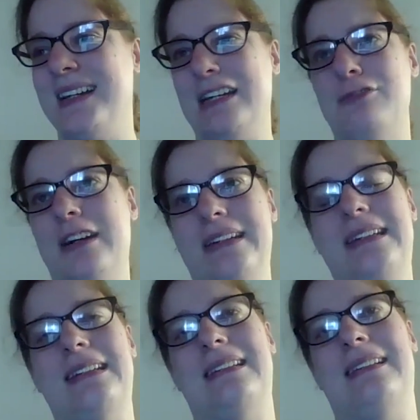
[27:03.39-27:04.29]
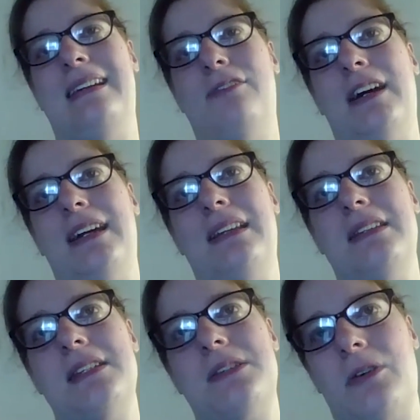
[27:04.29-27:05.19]
if i can if i
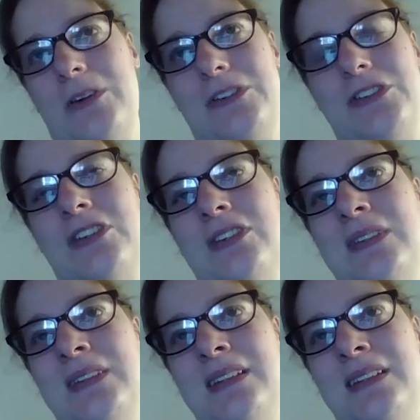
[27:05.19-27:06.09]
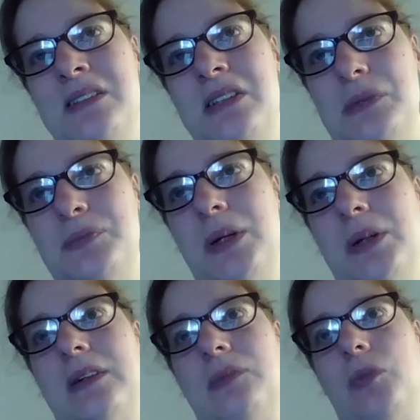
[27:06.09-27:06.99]
can start a
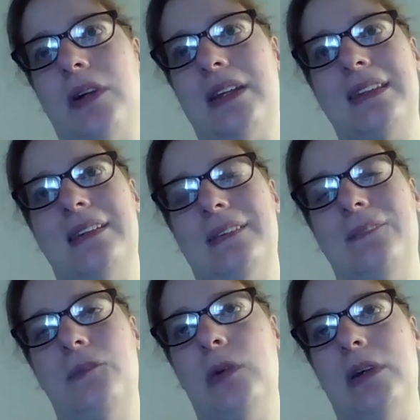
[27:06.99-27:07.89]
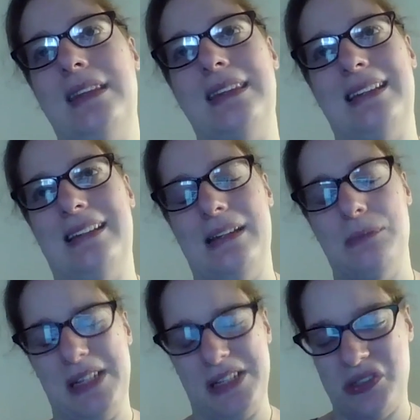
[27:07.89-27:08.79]
poem with uh, with an
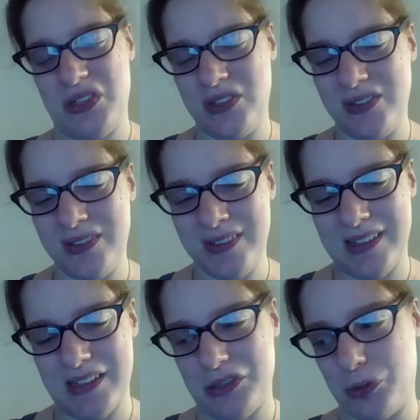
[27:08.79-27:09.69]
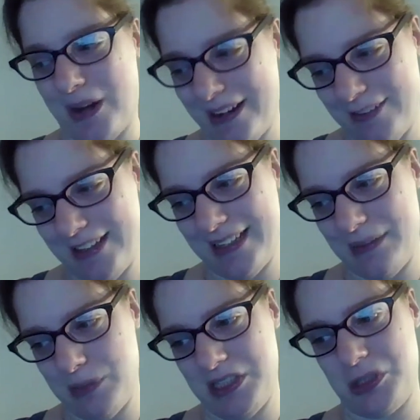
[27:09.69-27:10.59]
image a driving
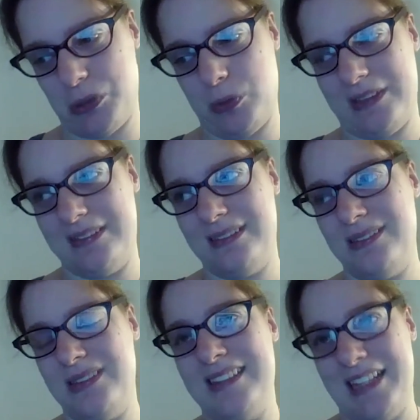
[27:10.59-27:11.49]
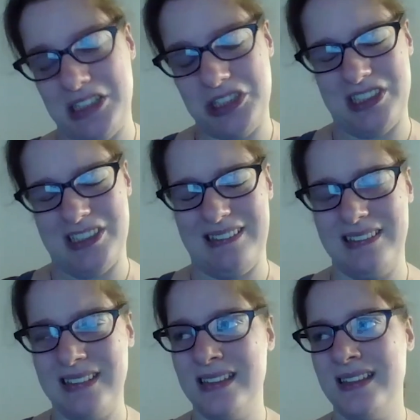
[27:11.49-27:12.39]
image or with
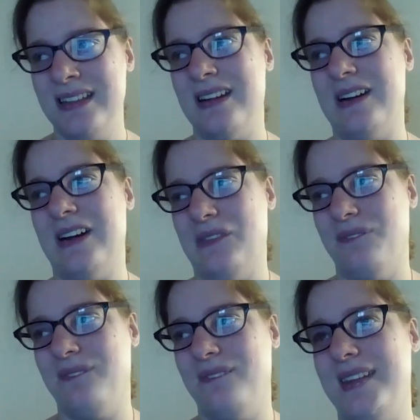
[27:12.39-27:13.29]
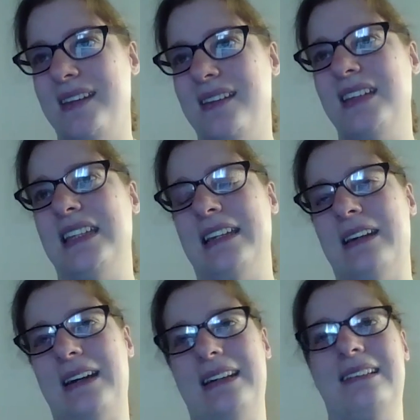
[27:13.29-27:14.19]
tension um,
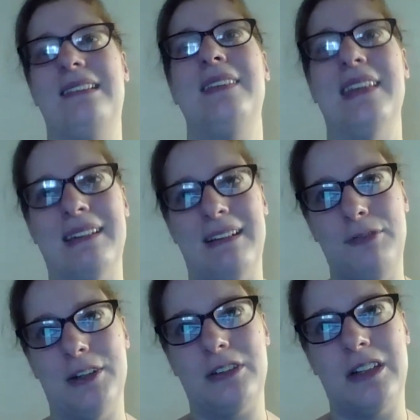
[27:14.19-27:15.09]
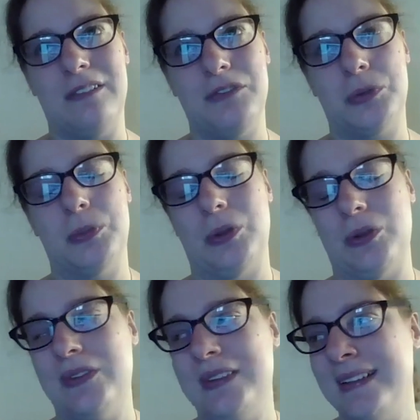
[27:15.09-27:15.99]
then i then i feel
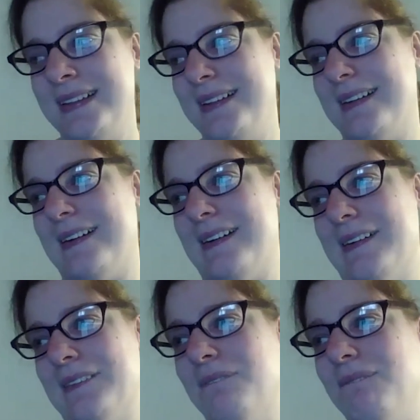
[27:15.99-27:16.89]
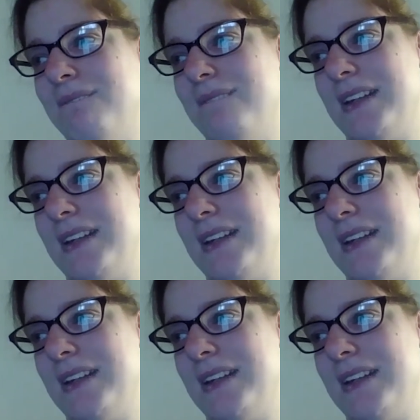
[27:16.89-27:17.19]
comfortable um,